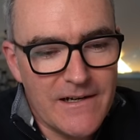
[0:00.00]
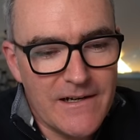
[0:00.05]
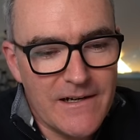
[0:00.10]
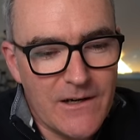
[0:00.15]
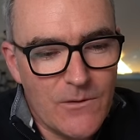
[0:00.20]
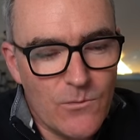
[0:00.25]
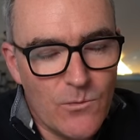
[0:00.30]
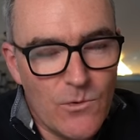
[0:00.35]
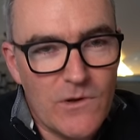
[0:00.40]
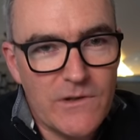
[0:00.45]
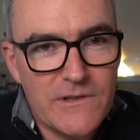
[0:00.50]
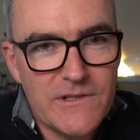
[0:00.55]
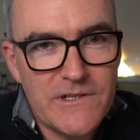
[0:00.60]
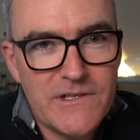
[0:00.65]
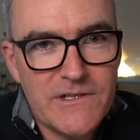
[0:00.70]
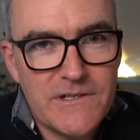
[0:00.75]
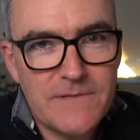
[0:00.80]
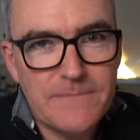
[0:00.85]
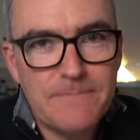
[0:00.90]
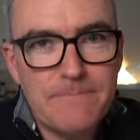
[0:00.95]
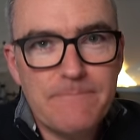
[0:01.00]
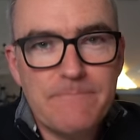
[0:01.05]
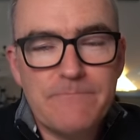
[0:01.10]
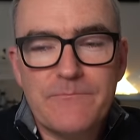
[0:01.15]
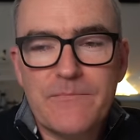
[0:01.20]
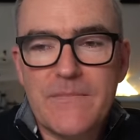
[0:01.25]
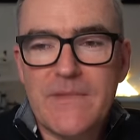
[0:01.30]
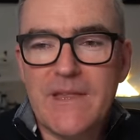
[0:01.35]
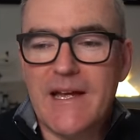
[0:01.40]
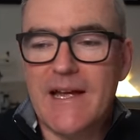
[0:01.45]
Watch
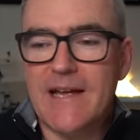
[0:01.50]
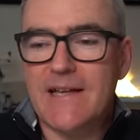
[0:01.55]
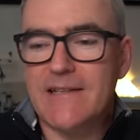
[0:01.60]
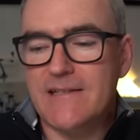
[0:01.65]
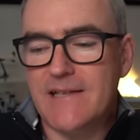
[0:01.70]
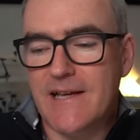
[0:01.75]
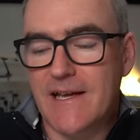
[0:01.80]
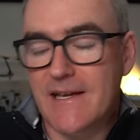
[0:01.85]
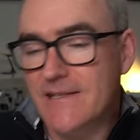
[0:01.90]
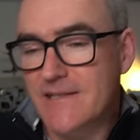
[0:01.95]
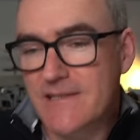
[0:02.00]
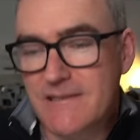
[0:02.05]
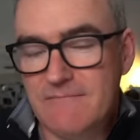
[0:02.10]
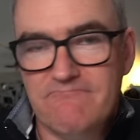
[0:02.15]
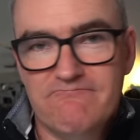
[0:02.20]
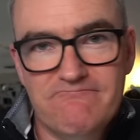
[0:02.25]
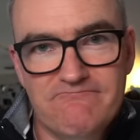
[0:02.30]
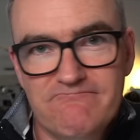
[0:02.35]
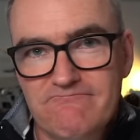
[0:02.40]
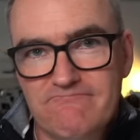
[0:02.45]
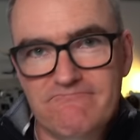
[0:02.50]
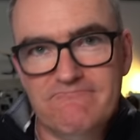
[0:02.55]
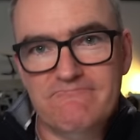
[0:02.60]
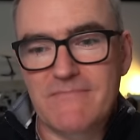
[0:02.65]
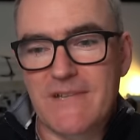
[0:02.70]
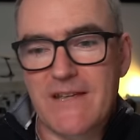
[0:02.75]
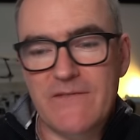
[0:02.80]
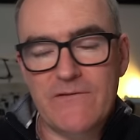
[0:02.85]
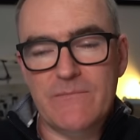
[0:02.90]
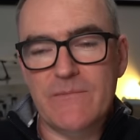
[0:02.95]
that has
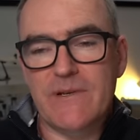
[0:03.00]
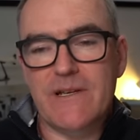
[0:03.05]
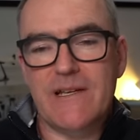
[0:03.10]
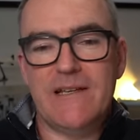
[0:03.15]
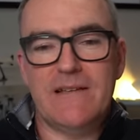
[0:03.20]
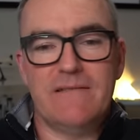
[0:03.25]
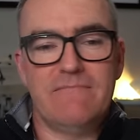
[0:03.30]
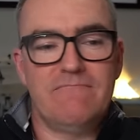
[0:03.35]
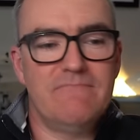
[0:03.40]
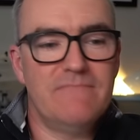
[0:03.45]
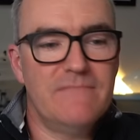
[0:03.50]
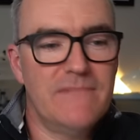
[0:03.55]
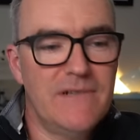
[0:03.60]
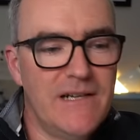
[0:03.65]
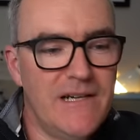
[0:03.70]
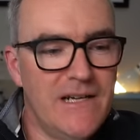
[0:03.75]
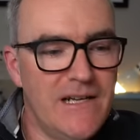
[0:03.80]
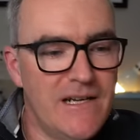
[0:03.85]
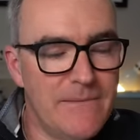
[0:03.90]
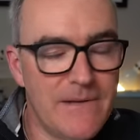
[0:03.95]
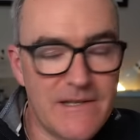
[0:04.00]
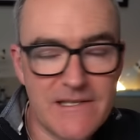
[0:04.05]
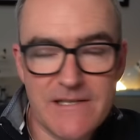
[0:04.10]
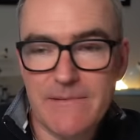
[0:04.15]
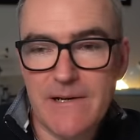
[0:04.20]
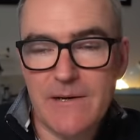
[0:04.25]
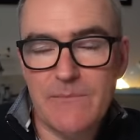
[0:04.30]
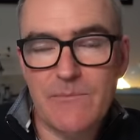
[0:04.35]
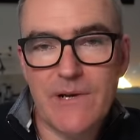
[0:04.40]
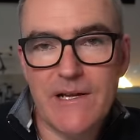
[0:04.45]
given me an immense
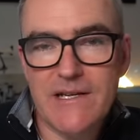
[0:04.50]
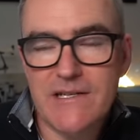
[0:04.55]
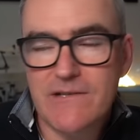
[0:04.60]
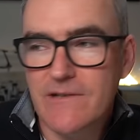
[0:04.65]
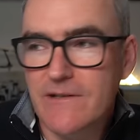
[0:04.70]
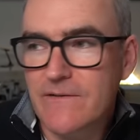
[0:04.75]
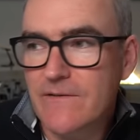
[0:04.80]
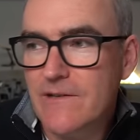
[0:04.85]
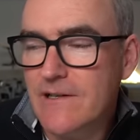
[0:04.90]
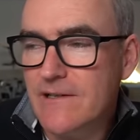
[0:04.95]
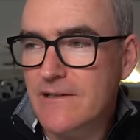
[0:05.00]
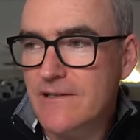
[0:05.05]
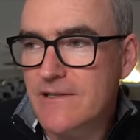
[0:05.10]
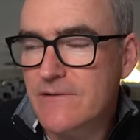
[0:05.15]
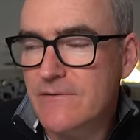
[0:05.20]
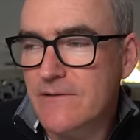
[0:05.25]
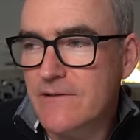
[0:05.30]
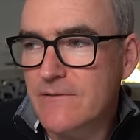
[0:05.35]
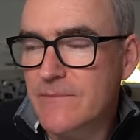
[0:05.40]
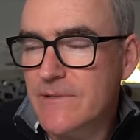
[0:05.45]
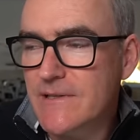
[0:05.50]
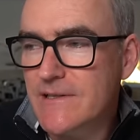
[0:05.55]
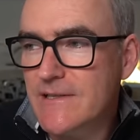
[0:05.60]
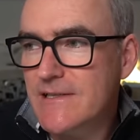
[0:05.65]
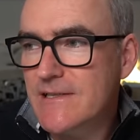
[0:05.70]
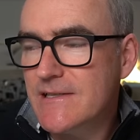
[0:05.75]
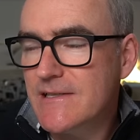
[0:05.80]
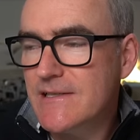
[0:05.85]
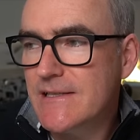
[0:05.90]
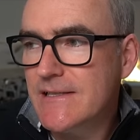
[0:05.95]
amount of pleasure over the last 12
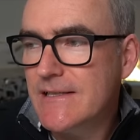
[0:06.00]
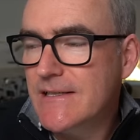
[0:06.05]
months.